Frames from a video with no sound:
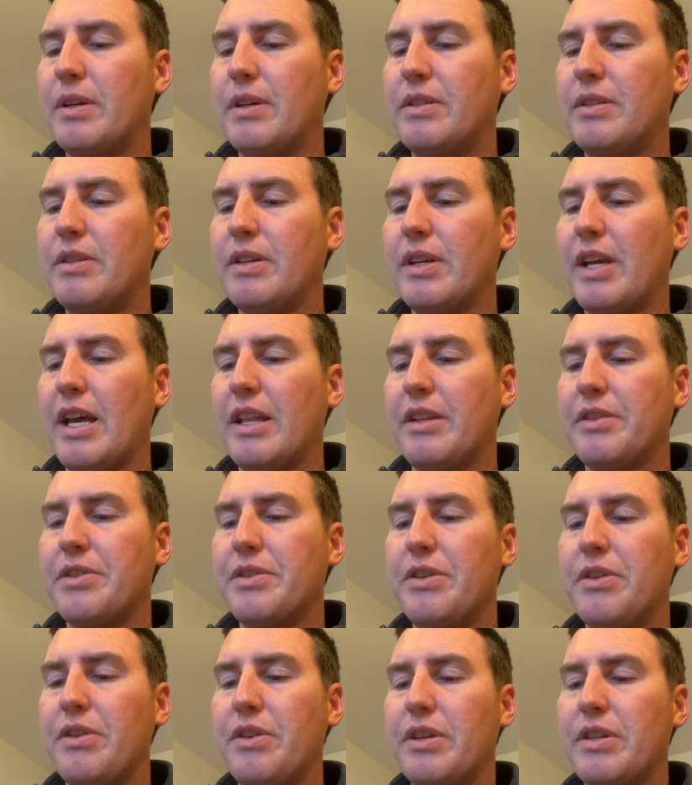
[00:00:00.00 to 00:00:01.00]
together
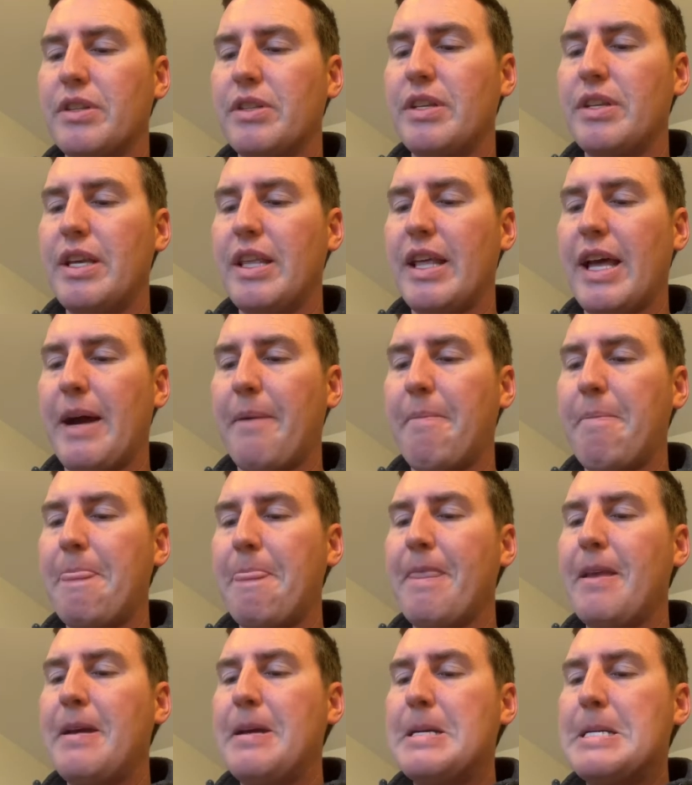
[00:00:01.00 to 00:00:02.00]
so you can see that.
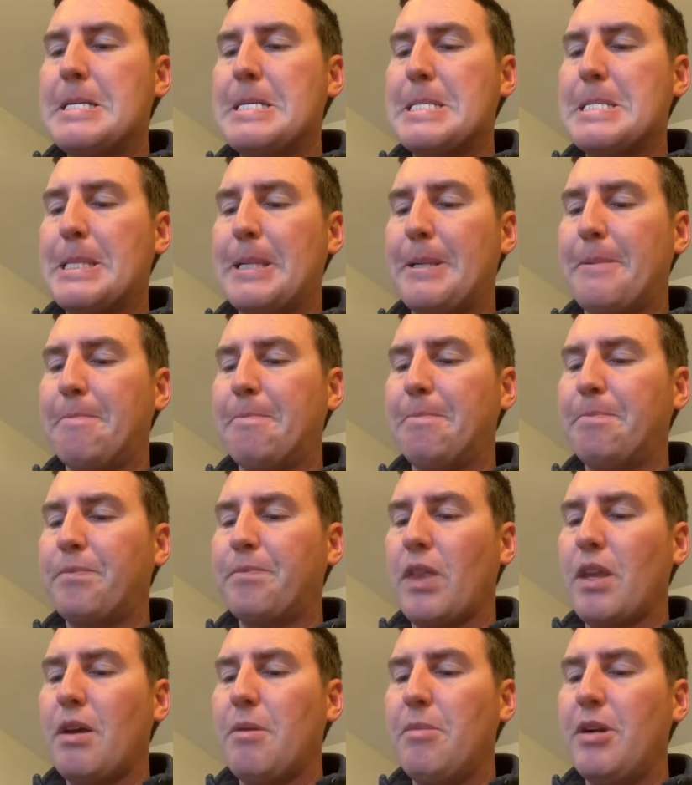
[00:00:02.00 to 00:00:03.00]

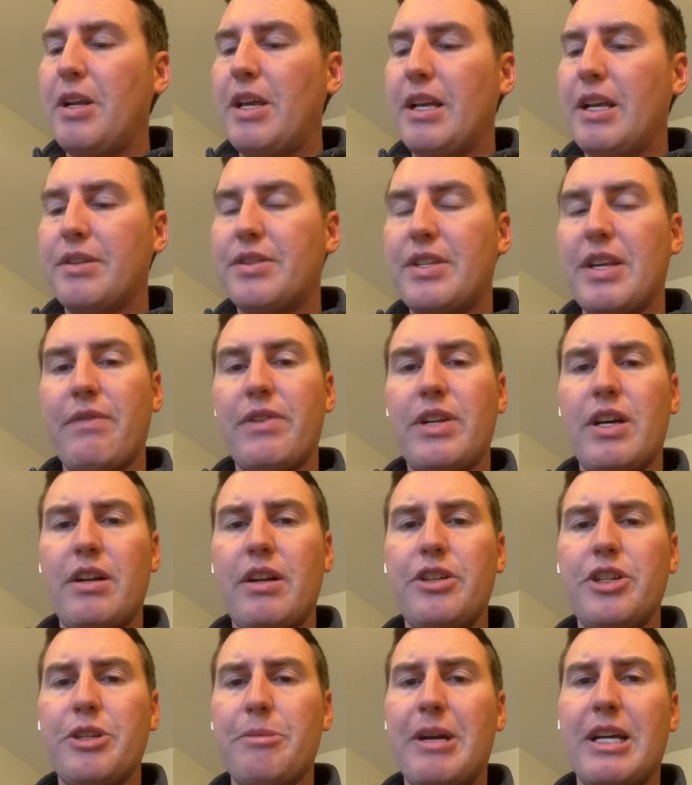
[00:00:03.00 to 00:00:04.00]
But again,
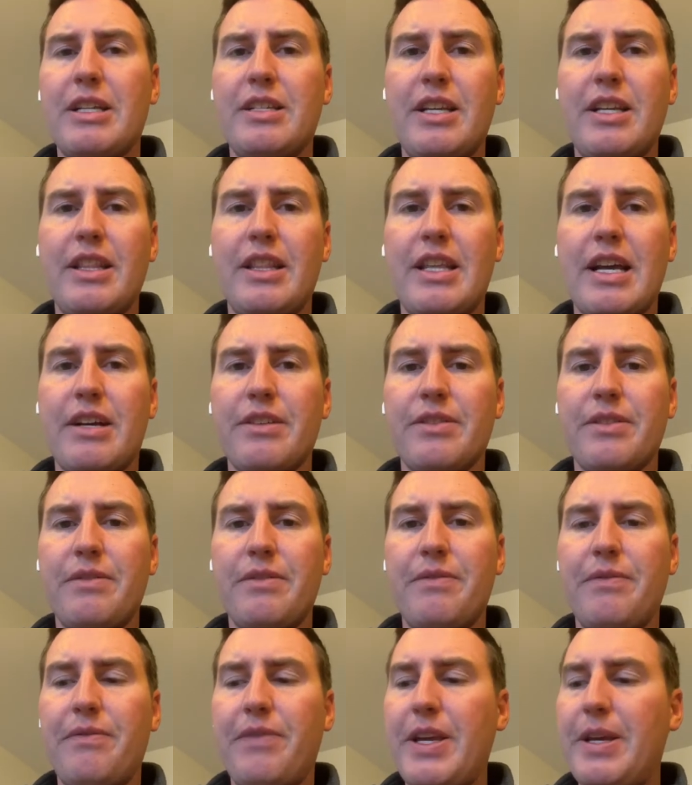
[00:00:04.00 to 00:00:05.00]
700 is about
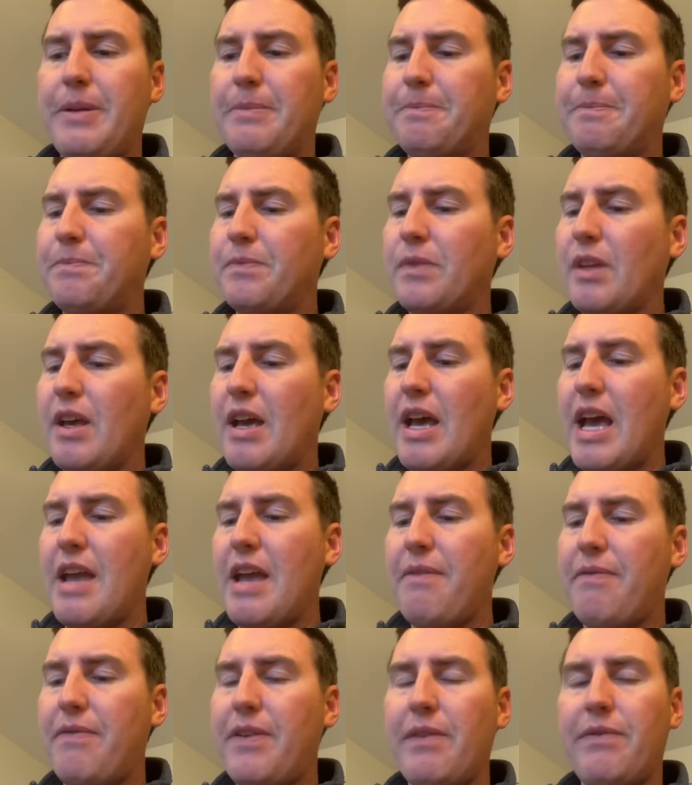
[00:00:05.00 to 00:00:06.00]
10,000 feet,
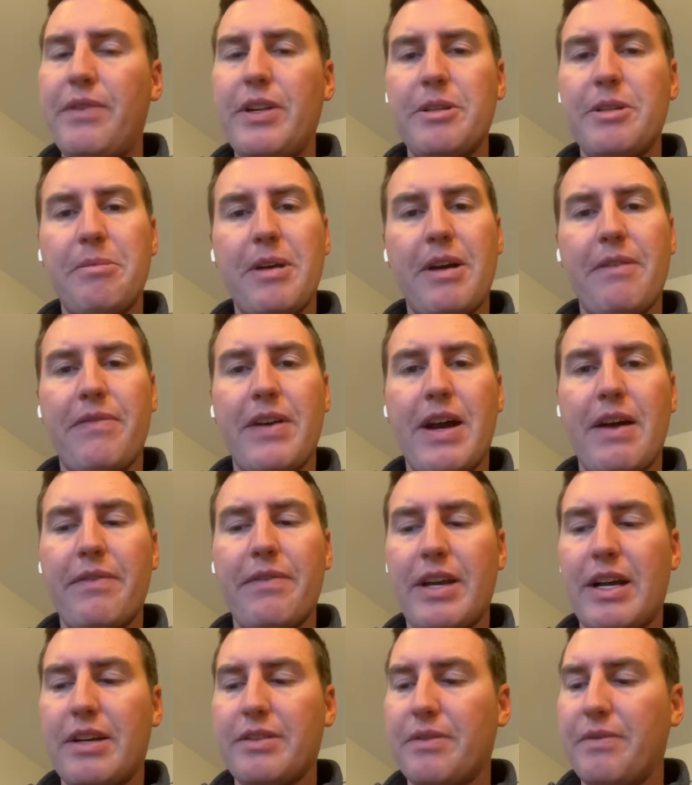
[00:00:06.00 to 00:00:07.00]
850 is about
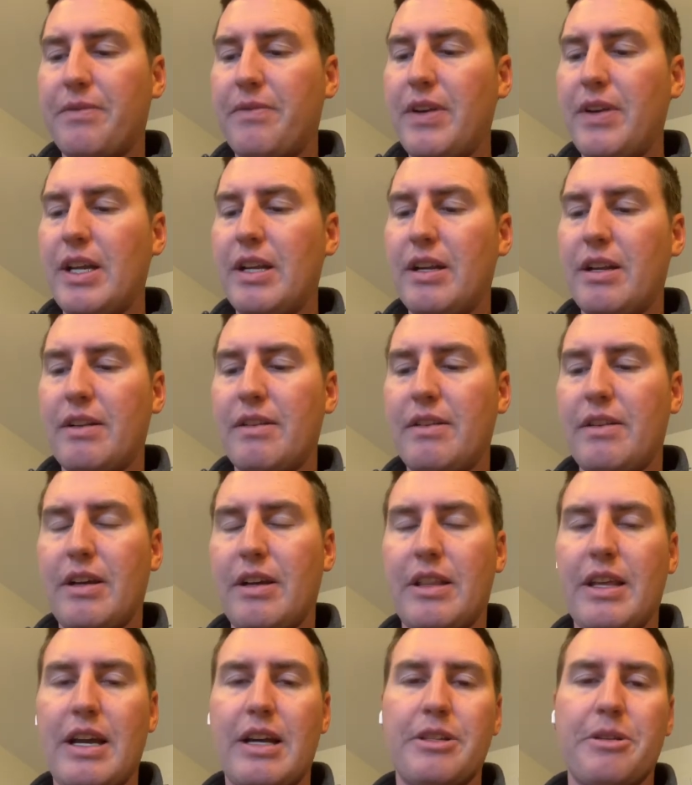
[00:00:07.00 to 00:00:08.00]
5,000 feet,
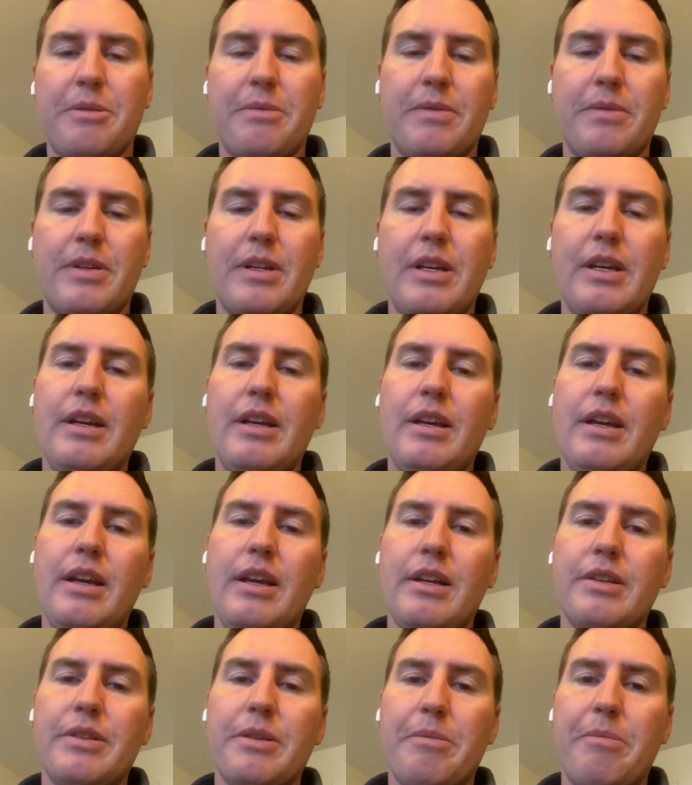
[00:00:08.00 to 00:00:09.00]
1,000
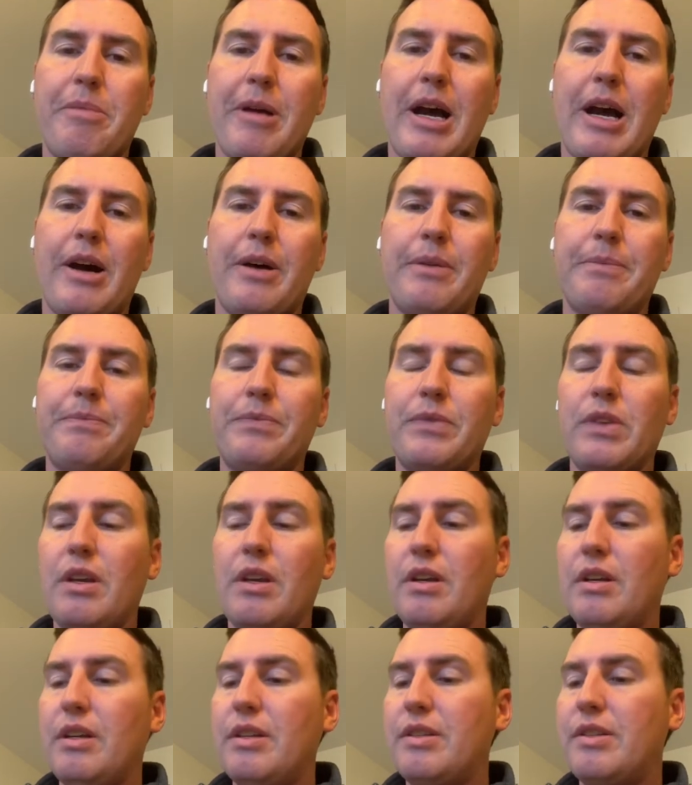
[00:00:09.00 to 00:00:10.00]
is about
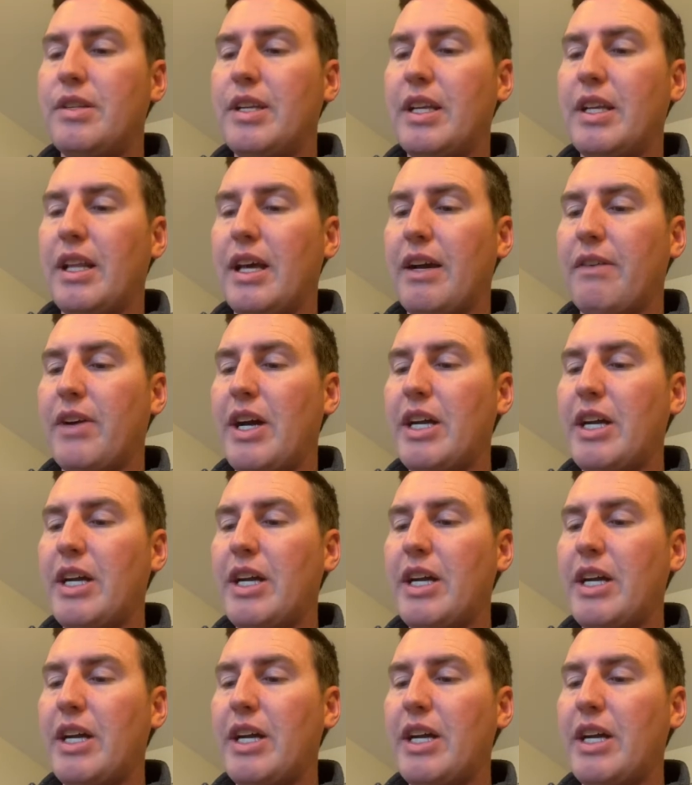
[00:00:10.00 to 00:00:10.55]
sea level.